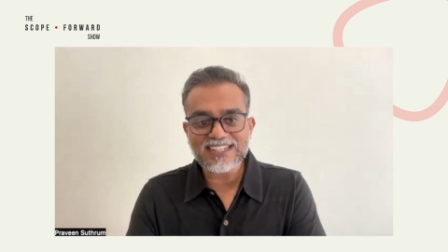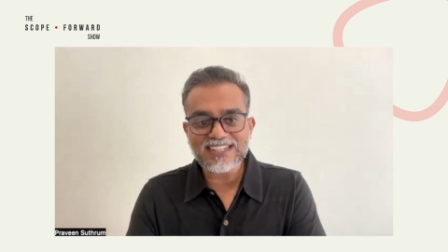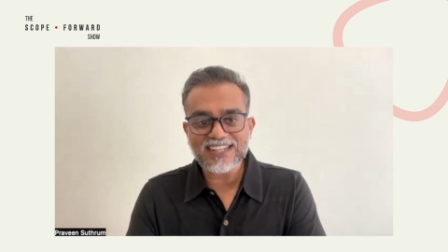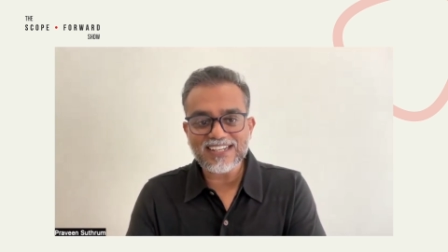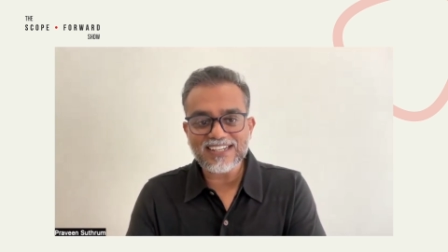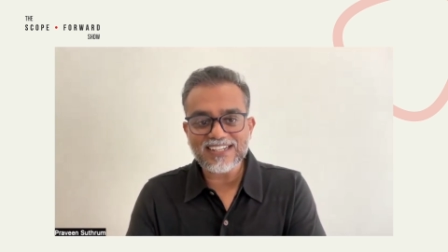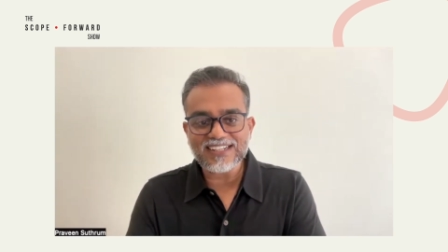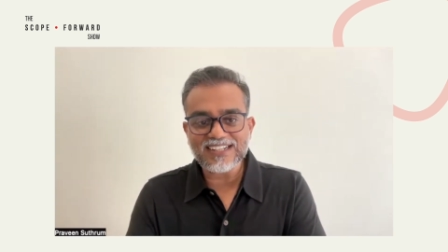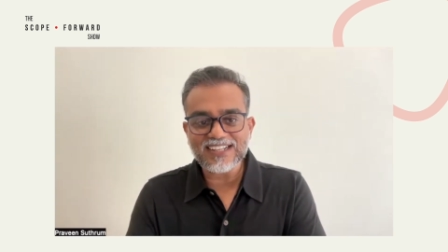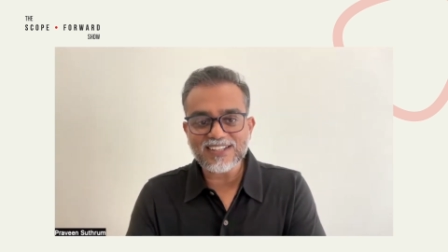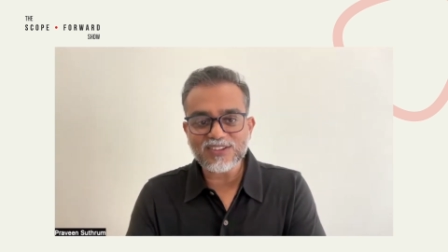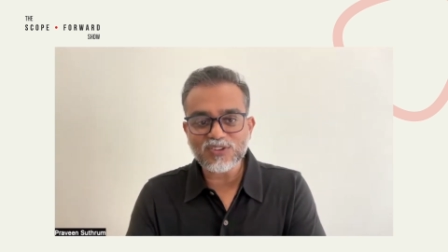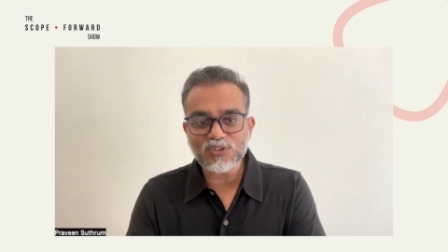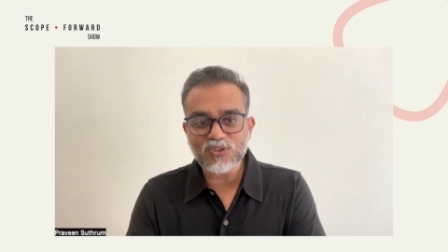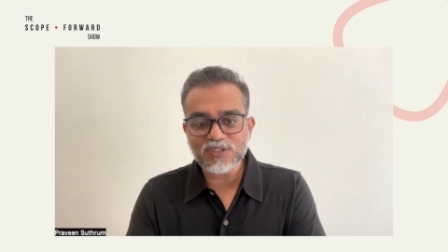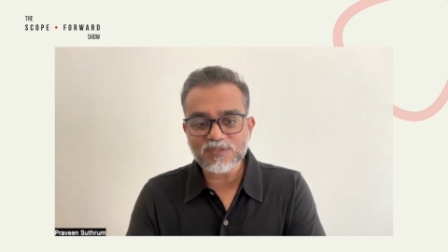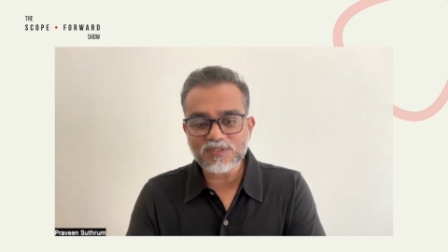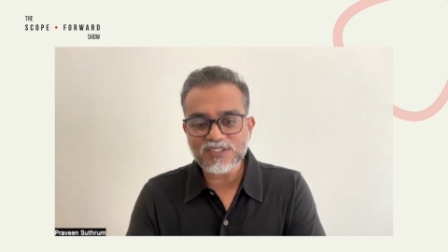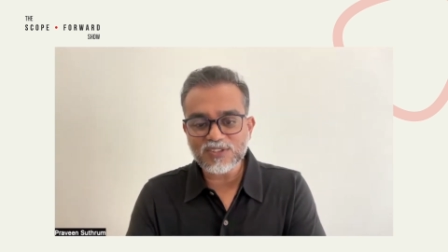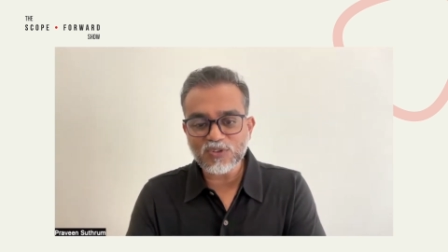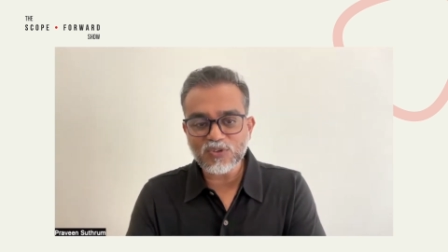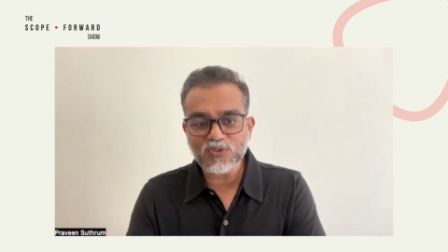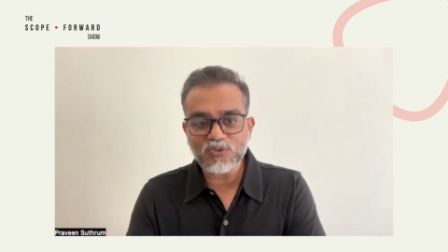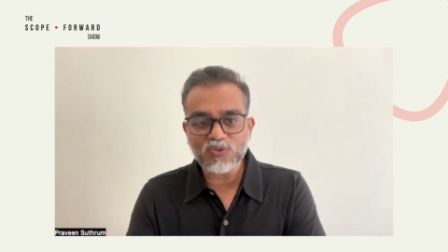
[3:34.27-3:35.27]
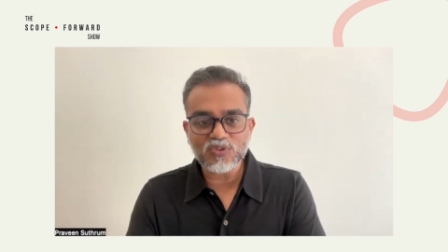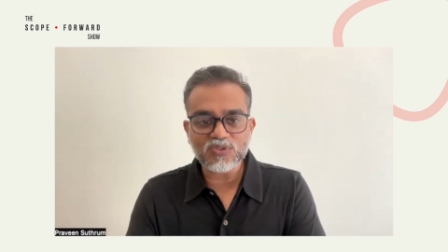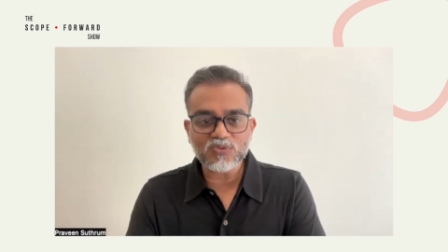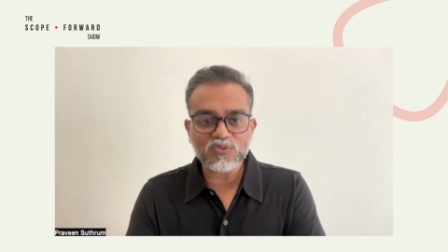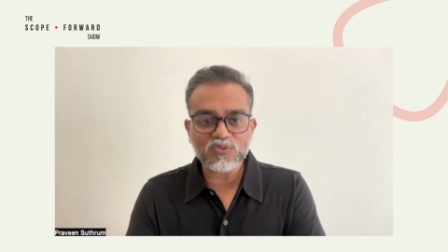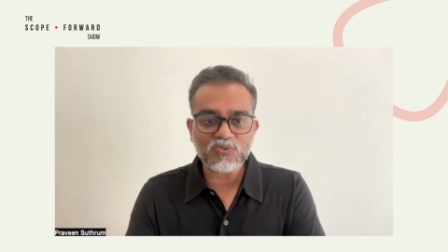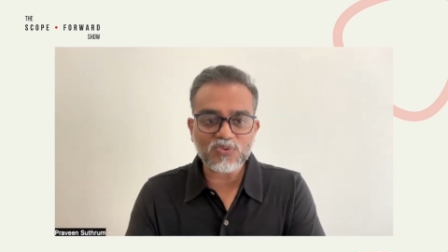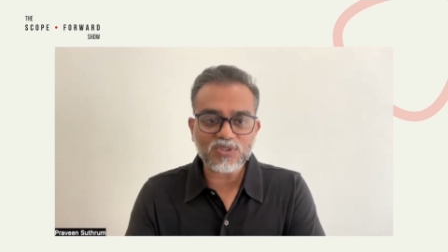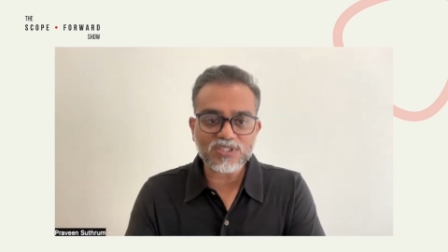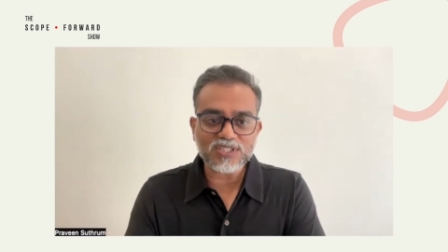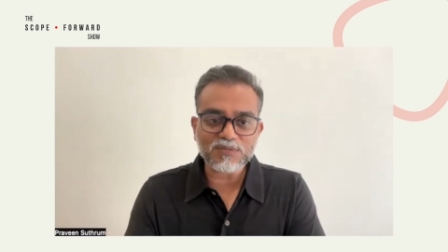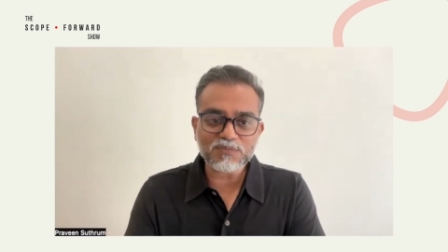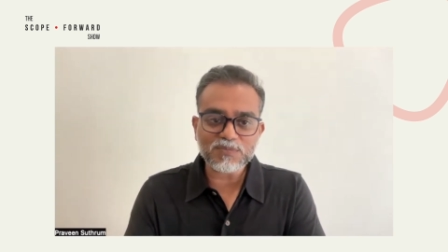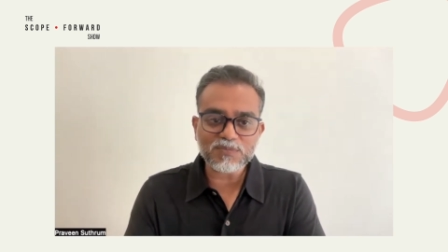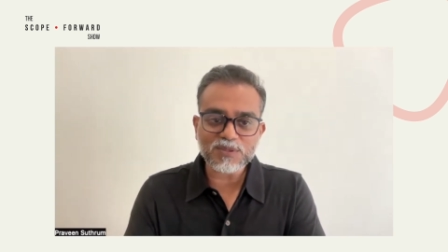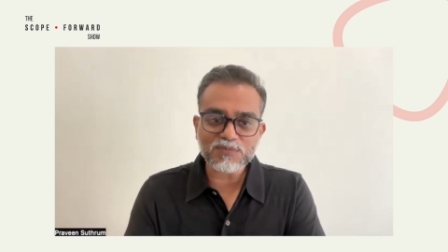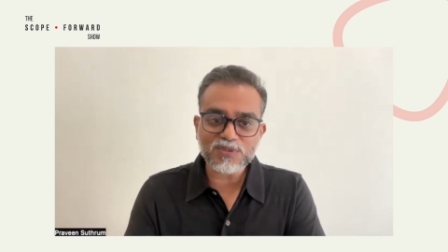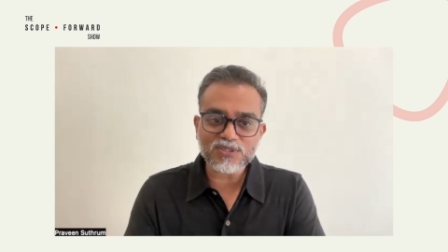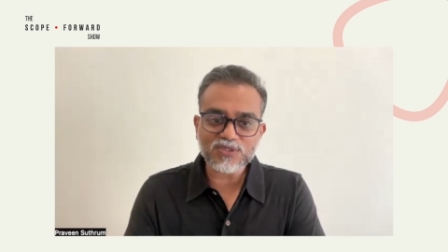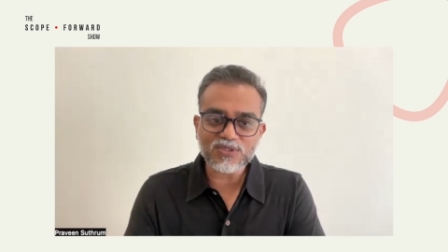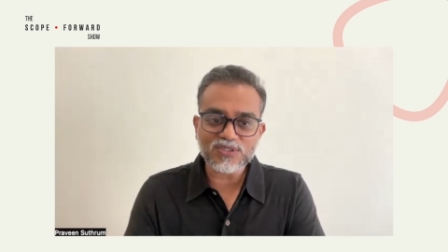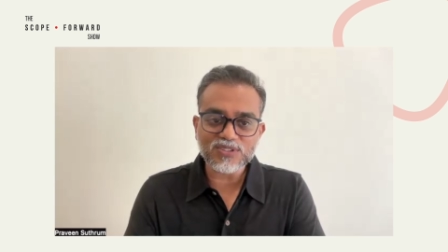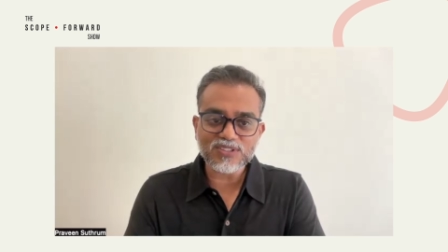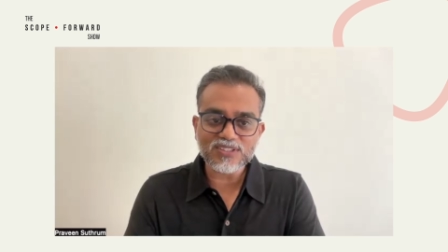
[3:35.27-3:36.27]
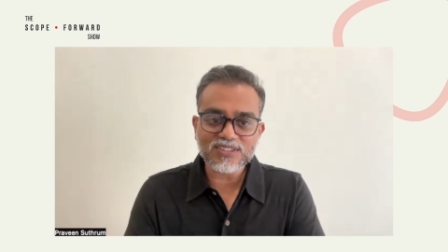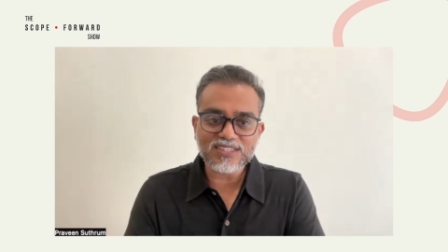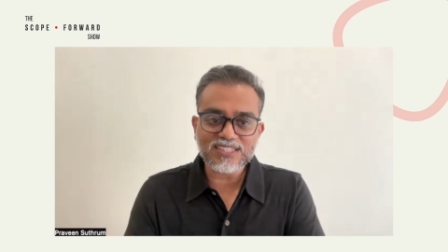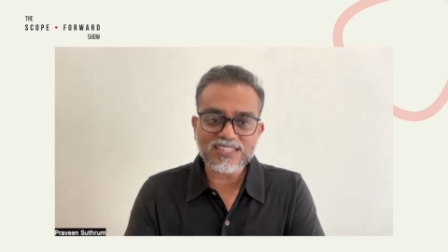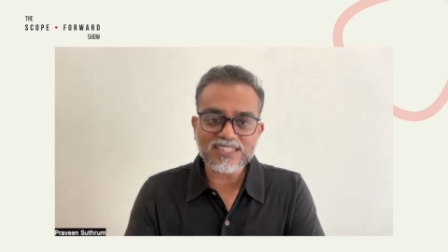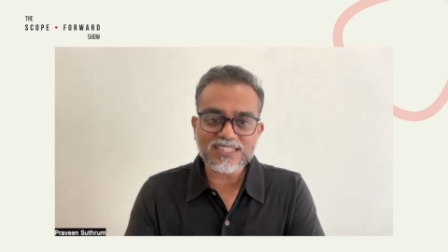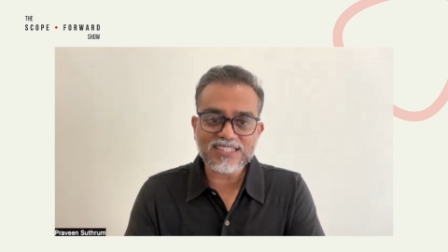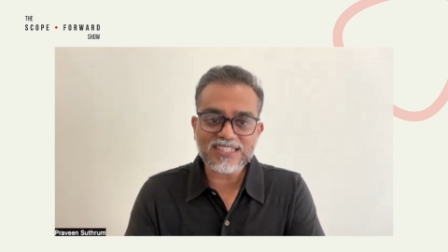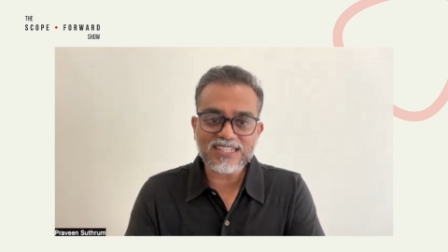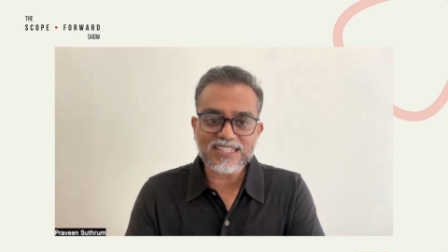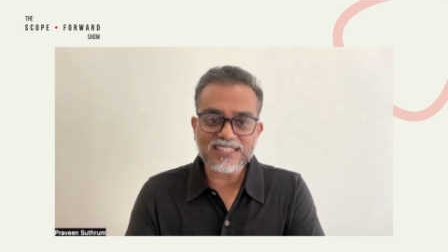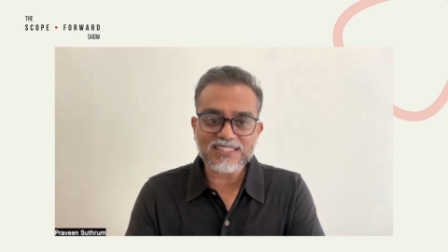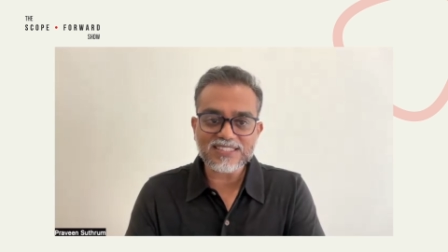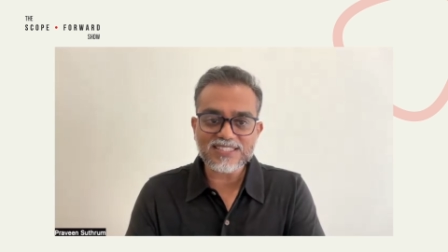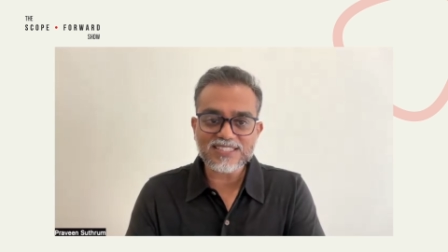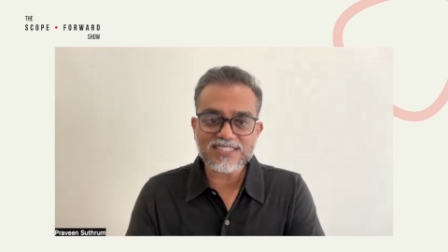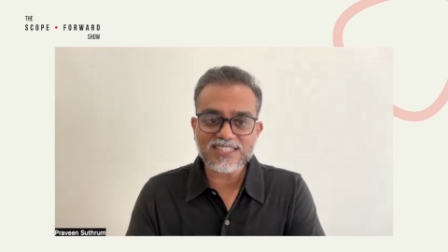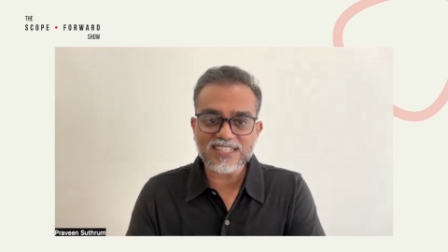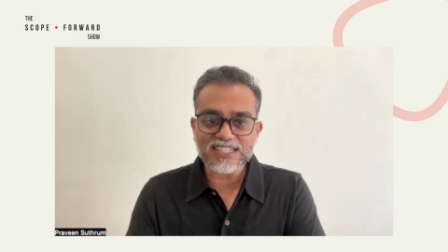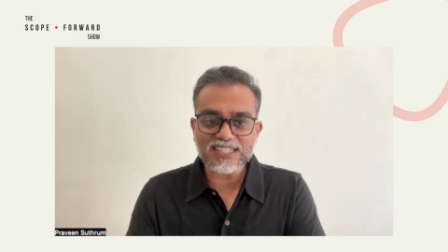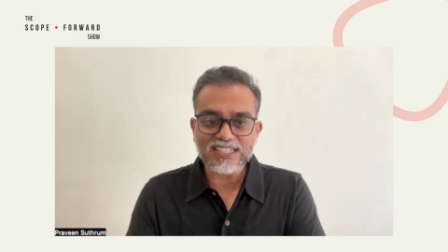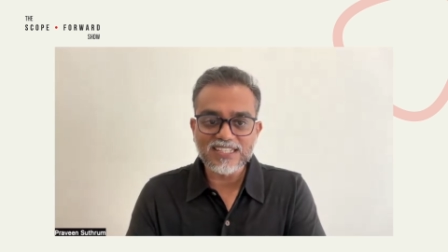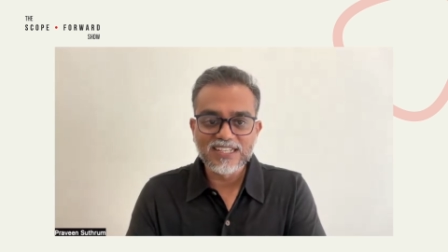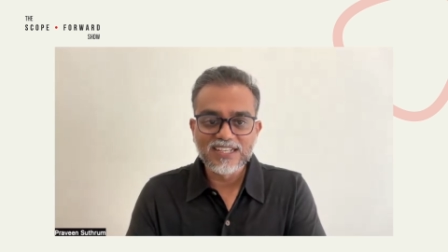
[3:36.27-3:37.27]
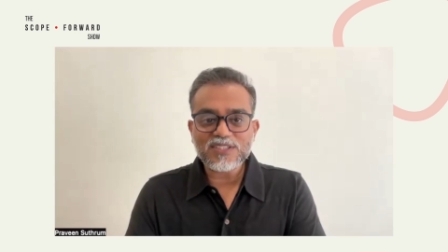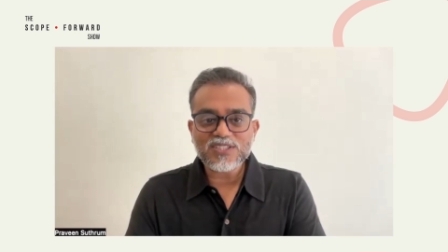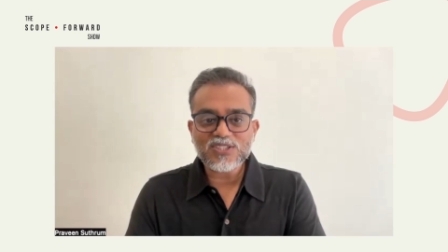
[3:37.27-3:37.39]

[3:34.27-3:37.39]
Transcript: And I thought, you know, what are people going to think and say?